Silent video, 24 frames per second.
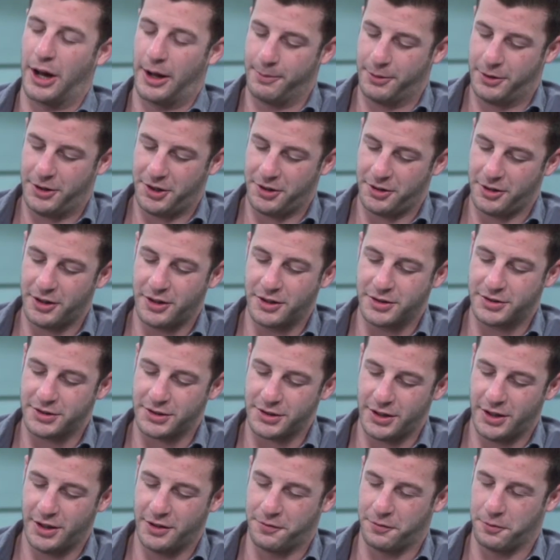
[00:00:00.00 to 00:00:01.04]
I'm curious
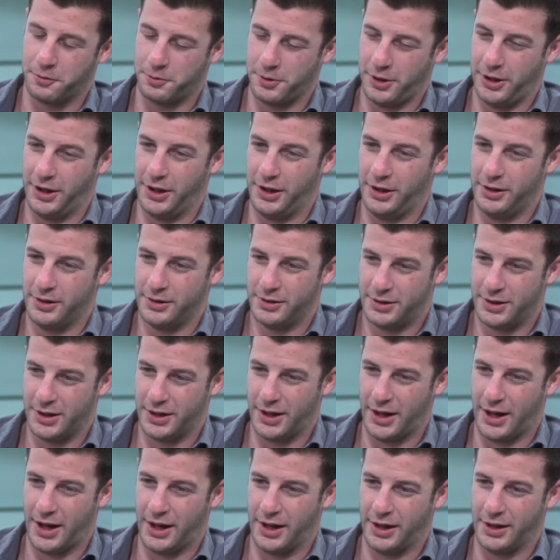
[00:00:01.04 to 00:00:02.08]
if we did
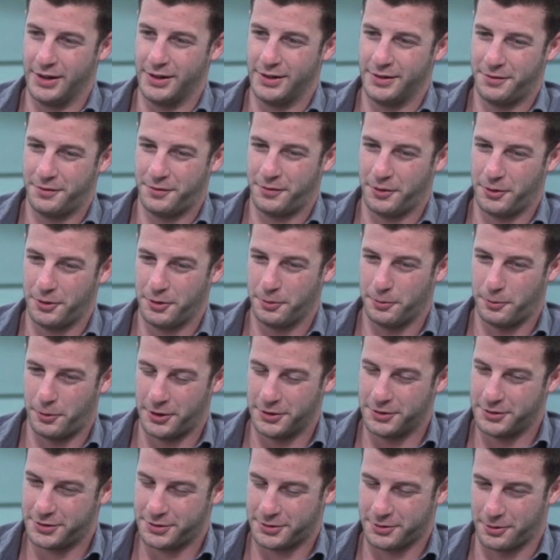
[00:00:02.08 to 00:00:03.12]
a full
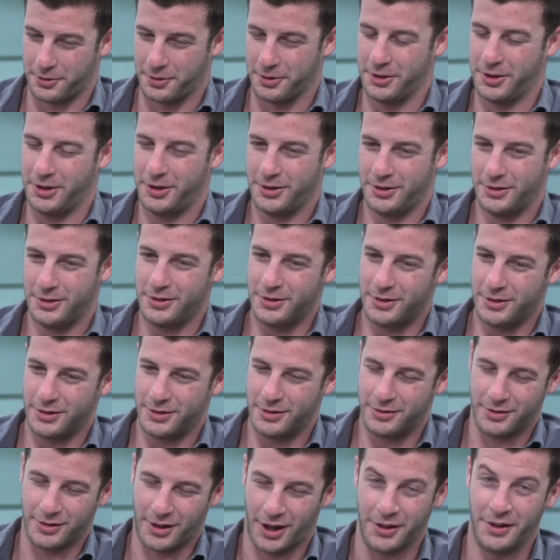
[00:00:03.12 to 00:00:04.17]
one story
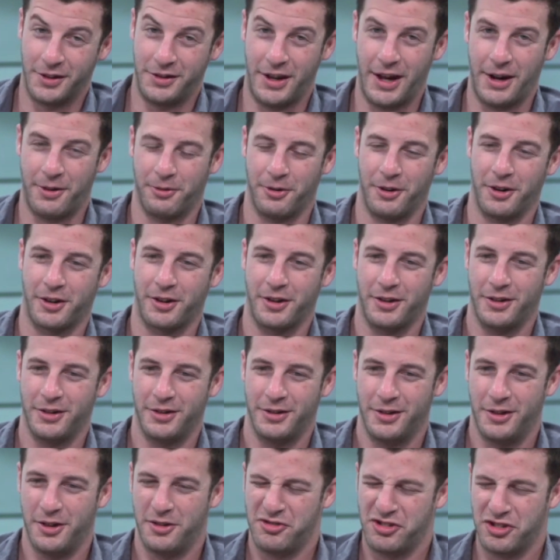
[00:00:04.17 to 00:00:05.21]
on the network,
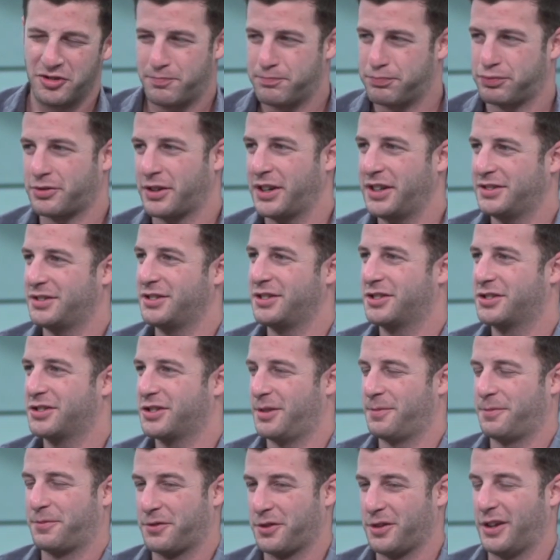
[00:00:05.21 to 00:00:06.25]
just praising
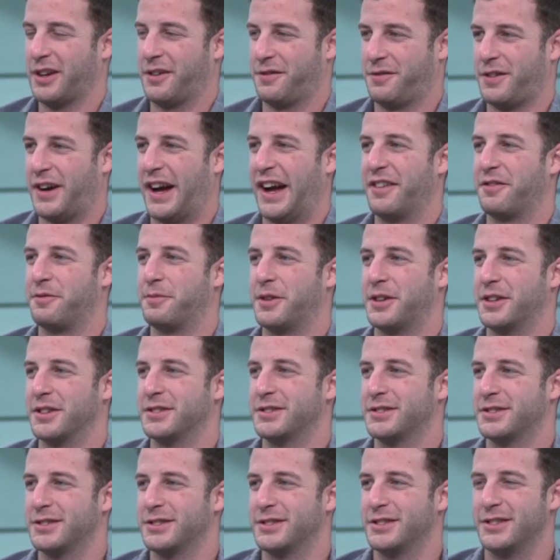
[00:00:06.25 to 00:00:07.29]
Trump for like 5
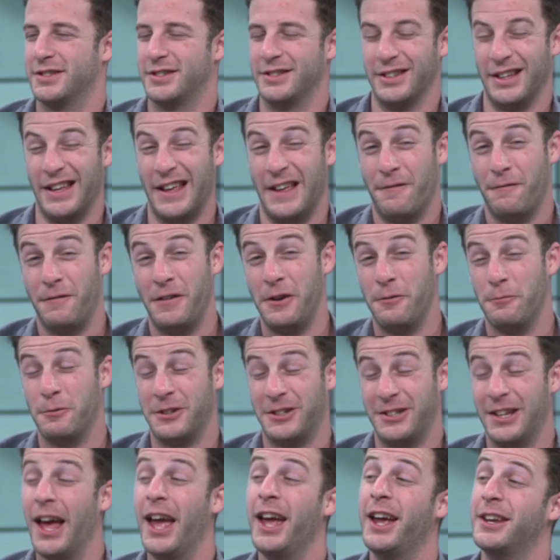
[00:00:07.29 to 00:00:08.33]
minutes. if he
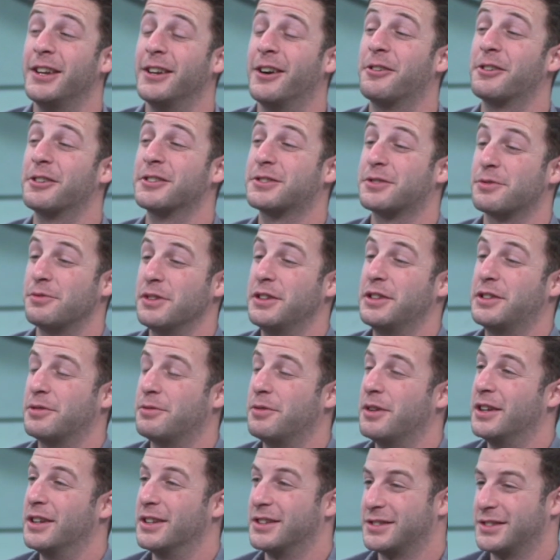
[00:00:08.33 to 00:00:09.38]
would take notice,
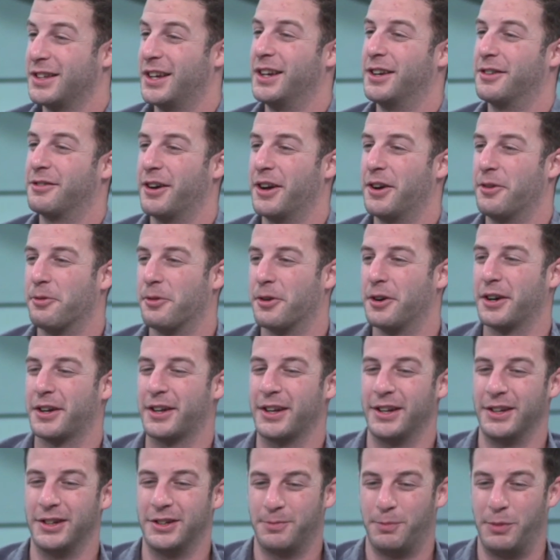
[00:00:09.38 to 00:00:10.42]
retweet it, say great work,
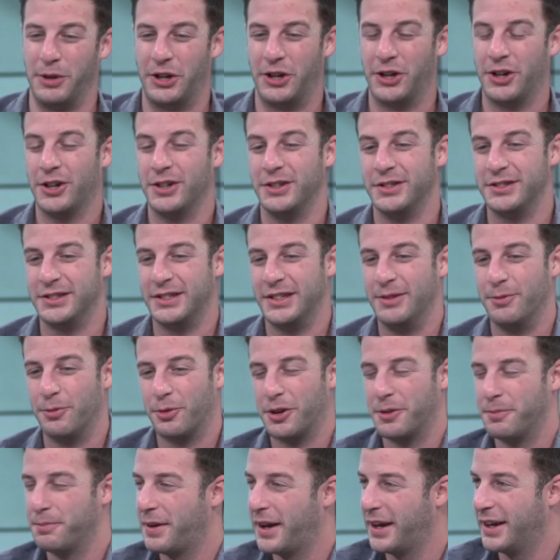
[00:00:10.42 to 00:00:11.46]
because he
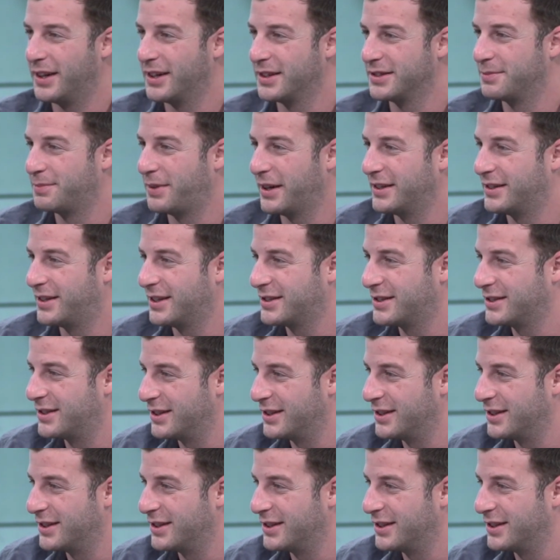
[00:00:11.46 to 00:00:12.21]
wouldn't pay, he doesn't pay attention.